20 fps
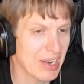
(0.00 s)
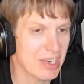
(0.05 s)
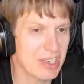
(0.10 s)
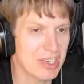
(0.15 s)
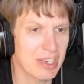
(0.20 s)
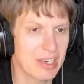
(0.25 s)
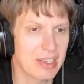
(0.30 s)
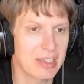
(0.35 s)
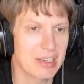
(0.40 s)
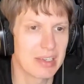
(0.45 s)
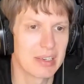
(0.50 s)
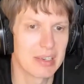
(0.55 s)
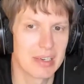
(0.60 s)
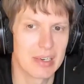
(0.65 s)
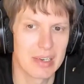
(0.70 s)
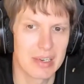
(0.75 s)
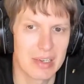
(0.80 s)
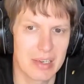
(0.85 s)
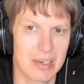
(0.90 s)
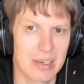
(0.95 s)
actually
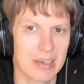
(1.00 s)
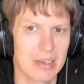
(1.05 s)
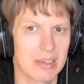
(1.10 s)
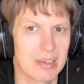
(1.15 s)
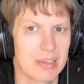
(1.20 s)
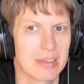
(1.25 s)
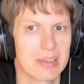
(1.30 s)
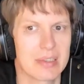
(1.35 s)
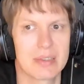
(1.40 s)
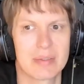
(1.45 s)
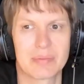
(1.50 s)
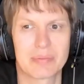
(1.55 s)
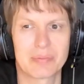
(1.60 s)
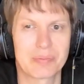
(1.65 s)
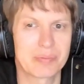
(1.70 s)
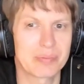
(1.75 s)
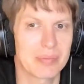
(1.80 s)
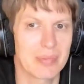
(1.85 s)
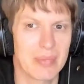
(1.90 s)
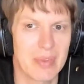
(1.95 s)
uh,
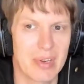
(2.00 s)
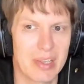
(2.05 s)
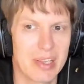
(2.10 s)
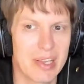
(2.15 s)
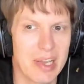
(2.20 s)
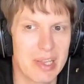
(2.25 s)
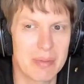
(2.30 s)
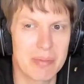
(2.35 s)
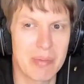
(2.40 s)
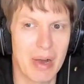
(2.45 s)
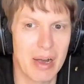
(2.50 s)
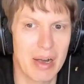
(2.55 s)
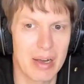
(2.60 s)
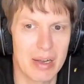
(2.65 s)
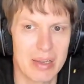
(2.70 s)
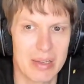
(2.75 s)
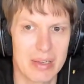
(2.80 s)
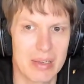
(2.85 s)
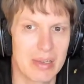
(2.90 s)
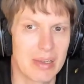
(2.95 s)
get
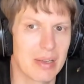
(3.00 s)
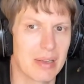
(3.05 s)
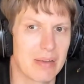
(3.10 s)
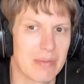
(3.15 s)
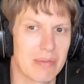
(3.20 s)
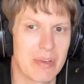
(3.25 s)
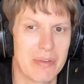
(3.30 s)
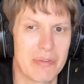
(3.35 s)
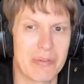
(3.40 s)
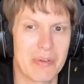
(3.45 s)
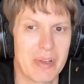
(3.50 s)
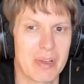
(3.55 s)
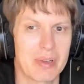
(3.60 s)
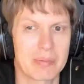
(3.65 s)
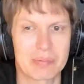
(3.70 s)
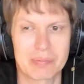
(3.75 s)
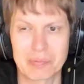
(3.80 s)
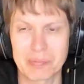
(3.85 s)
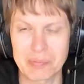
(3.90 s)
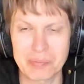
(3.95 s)
by with
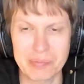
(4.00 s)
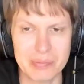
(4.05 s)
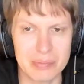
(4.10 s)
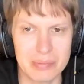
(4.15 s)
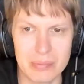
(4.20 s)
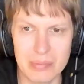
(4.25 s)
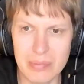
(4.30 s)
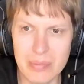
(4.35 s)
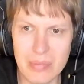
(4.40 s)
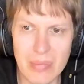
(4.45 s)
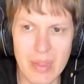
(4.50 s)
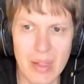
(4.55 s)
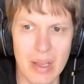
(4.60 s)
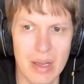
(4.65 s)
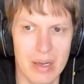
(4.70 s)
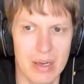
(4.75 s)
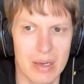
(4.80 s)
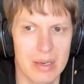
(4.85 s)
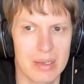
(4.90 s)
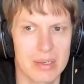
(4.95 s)
a,
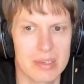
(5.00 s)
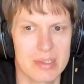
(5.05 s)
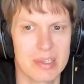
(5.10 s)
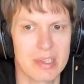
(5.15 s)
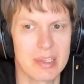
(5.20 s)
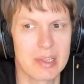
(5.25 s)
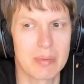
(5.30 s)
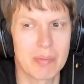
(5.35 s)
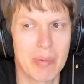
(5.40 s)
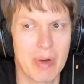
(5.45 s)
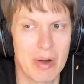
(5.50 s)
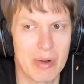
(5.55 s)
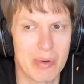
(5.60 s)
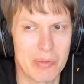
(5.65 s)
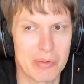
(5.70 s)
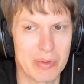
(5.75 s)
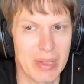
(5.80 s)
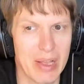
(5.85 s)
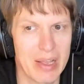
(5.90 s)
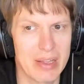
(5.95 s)
a uh, single
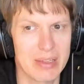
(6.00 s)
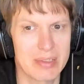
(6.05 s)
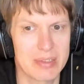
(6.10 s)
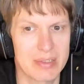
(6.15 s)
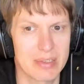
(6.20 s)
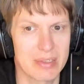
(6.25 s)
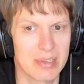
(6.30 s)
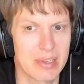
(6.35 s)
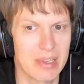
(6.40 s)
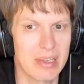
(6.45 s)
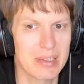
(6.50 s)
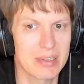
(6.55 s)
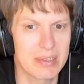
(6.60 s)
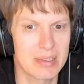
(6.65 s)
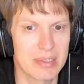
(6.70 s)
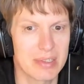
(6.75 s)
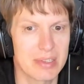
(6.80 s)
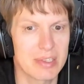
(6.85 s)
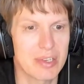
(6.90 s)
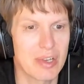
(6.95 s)
powerful
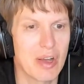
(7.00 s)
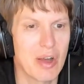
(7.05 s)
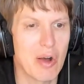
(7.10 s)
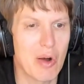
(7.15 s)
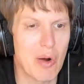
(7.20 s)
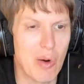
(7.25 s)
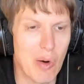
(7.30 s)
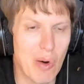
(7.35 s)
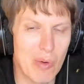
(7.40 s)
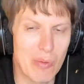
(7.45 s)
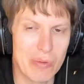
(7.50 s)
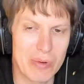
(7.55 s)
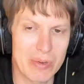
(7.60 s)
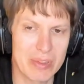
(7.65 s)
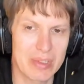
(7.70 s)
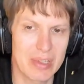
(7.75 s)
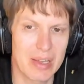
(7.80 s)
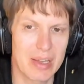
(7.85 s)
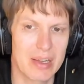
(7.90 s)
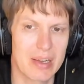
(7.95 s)
instance
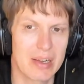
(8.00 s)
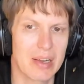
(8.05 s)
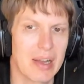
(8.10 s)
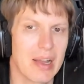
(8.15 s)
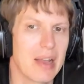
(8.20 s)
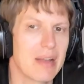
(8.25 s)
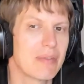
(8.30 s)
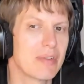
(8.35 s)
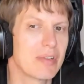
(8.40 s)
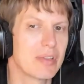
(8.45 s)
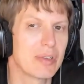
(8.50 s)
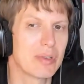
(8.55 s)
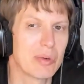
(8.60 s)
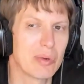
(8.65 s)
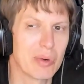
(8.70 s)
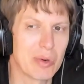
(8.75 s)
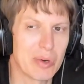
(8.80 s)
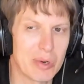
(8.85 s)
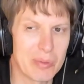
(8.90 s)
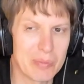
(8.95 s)
often uh, having
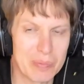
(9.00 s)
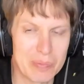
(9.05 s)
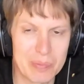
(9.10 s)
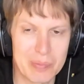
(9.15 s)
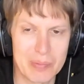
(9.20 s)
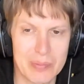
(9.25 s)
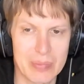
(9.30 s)
your